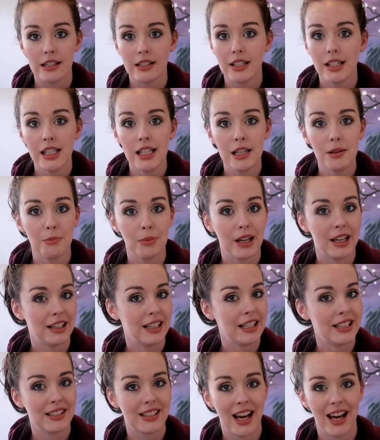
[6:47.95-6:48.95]
sleep and
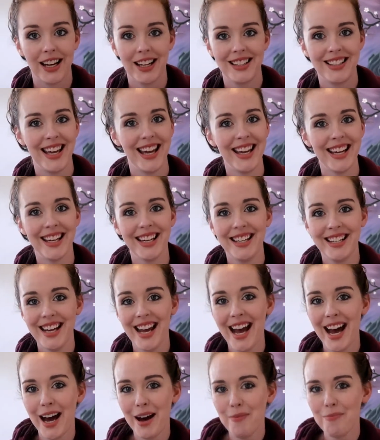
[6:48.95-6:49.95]
he's got to take a
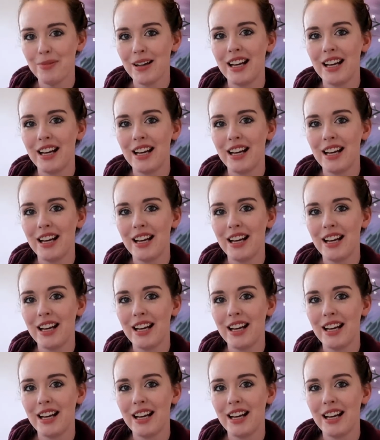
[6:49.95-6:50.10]
nap,